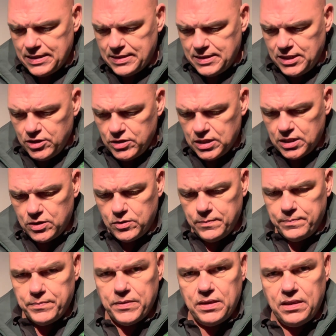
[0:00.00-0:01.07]
you know,
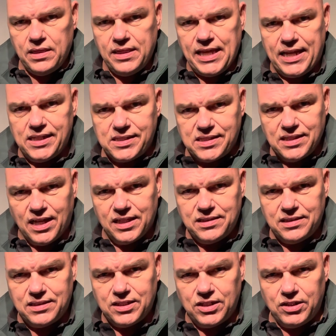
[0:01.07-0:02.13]
that is
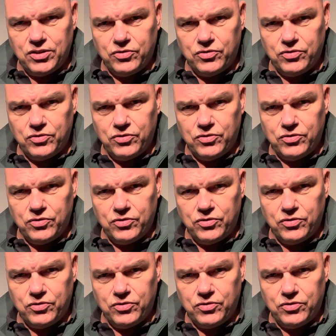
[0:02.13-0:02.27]
not the